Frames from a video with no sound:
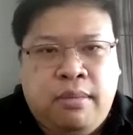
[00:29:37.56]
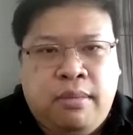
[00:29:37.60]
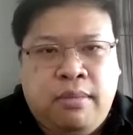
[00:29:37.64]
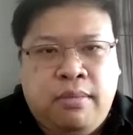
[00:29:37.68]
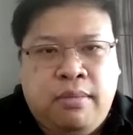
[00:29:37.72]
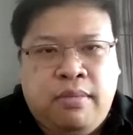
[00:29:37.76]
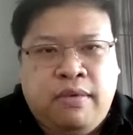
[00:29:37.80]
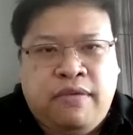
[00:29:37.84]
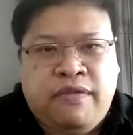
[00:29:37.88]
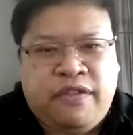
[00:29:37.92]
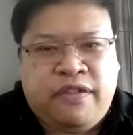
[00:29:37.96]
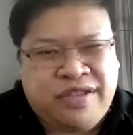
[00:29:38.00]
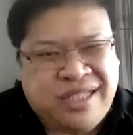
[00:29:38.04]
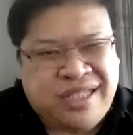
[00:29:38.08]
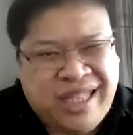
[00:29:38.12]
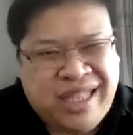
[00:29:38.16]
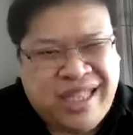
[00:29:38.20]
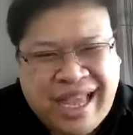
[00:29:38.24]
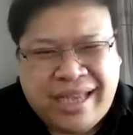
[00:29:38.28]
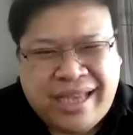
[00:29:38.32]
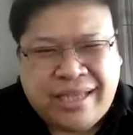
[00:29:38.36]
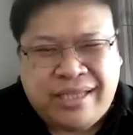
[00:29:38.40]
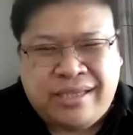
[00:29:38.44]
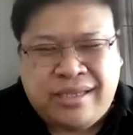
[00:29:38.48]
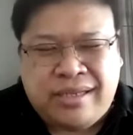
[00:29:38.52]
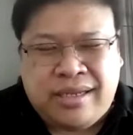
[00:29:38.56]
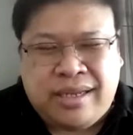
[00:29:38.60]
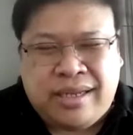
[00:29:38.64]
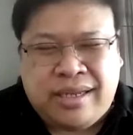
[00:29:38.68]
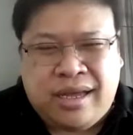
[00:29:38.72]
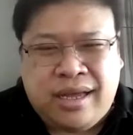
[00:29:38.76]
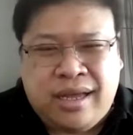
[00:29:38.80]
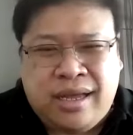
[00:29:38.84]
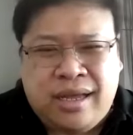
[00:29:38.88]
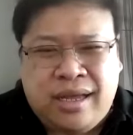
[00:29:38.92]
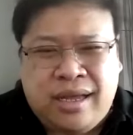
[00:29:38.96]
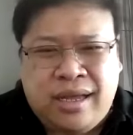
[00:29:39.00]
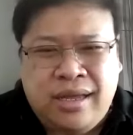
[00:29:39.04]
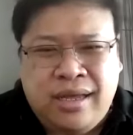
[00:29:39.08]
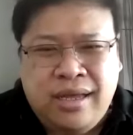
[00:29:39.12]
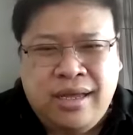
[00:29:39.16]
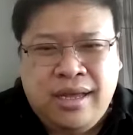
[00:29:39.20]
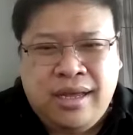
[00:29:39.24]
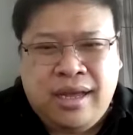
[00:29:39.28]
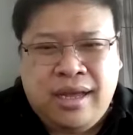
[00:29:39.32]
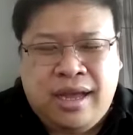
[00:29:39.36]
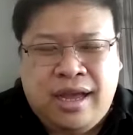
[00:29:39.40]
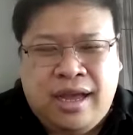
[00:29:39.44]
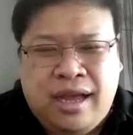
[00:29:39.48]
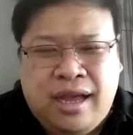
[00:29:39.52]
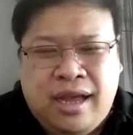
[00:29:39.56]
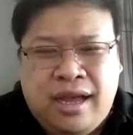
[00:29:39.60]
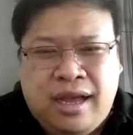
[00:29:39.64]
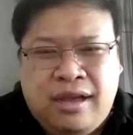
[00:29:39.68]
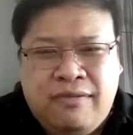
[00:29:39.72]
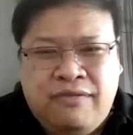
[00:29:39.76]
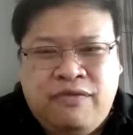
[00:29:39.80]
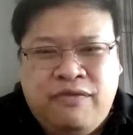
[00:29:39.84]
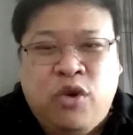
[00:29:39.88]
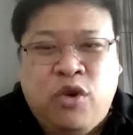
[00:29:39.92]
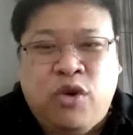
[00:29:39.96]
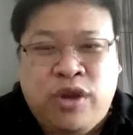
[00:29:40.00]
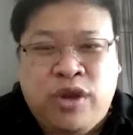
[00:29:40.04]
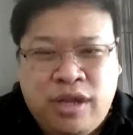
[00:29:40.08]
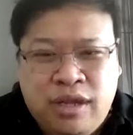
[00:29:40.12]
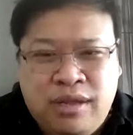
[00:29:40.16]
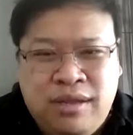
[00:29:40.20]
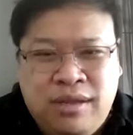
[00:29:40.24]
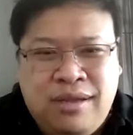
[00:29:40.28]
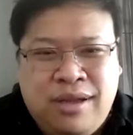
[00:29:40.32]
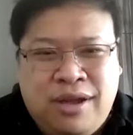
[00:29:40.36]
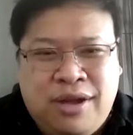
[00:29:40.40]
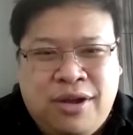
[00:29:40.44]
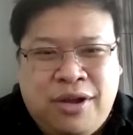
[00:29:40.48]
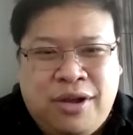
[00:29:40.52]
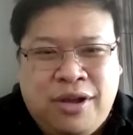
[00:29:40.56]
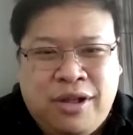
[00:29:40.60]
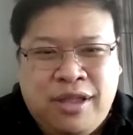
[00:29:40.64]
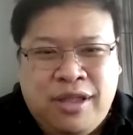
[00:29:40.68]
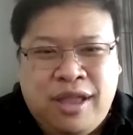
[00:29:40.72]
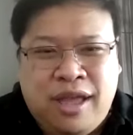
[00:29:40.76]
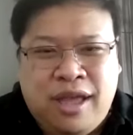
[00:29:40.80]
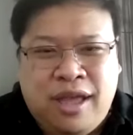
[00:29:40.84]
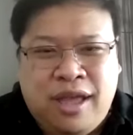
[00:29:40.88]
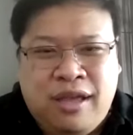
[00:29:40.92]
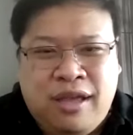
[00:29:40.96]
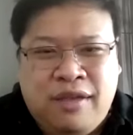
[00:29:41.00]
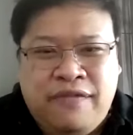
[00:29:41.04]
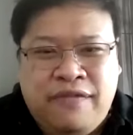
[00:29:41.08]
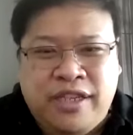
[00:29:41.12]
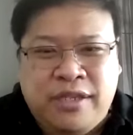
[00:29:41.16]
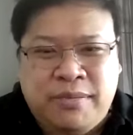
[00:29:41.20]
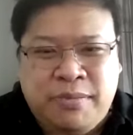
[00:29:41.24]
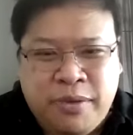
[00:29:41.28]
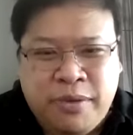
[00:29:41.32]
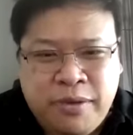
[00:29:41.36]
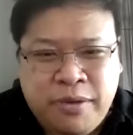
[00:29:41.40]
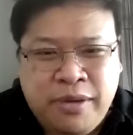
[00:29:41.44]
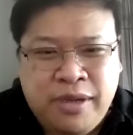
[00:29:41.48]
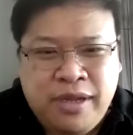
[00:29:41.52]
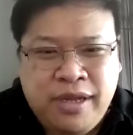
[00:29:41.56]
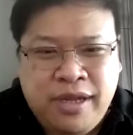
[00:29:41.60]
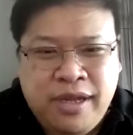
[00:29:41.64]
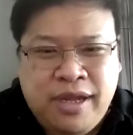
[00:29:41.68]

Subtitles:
of course, less vocal on Facebook,